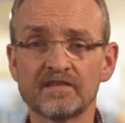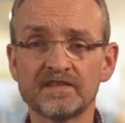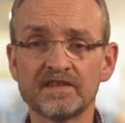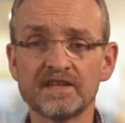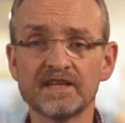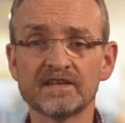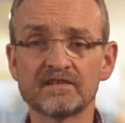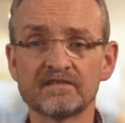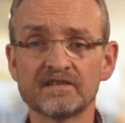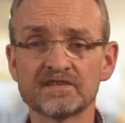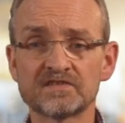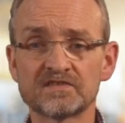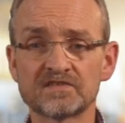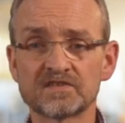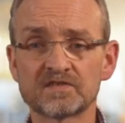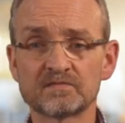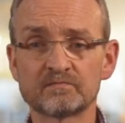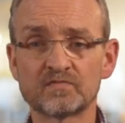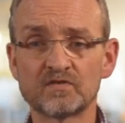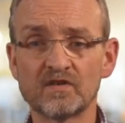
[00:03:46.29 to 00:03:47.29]

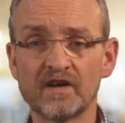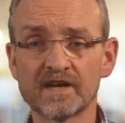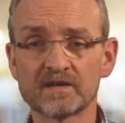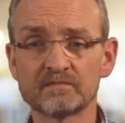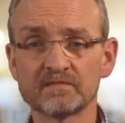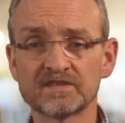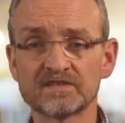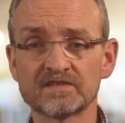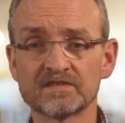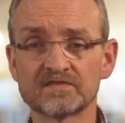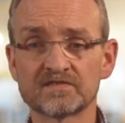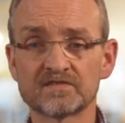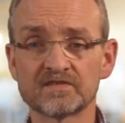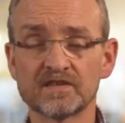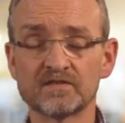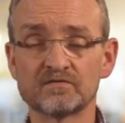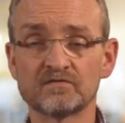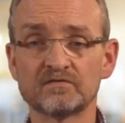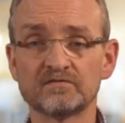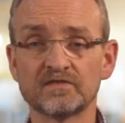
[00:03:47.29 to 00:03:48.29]
theorists, pragmatists,
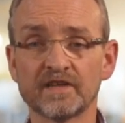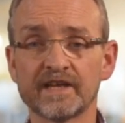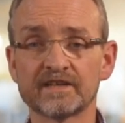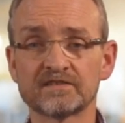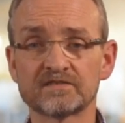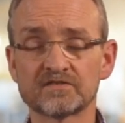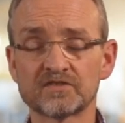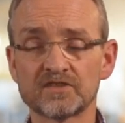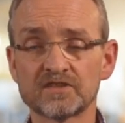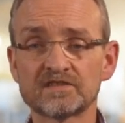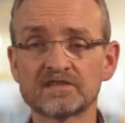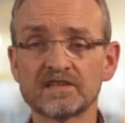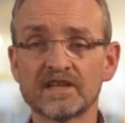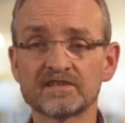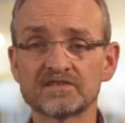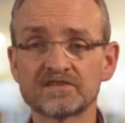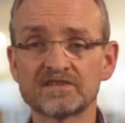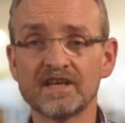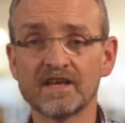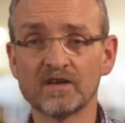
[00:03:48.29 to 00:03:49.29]
and reflectors. Just
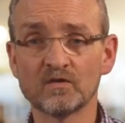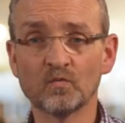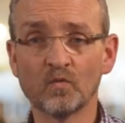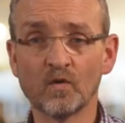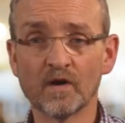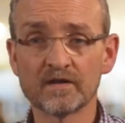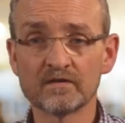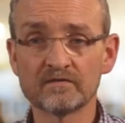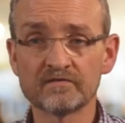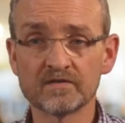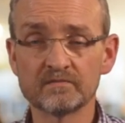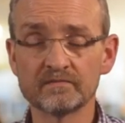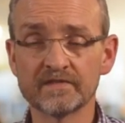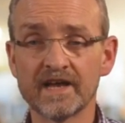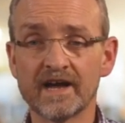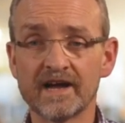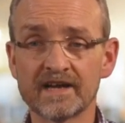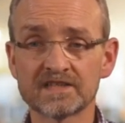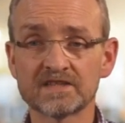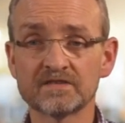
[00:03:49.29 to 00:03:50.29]
let's take one of them, the
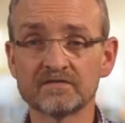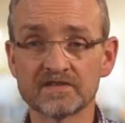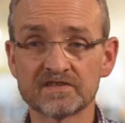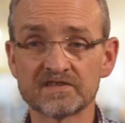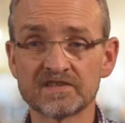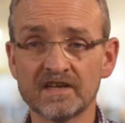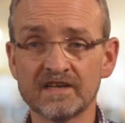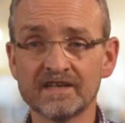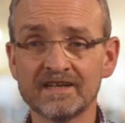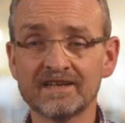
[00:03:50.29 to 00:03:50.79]
activists.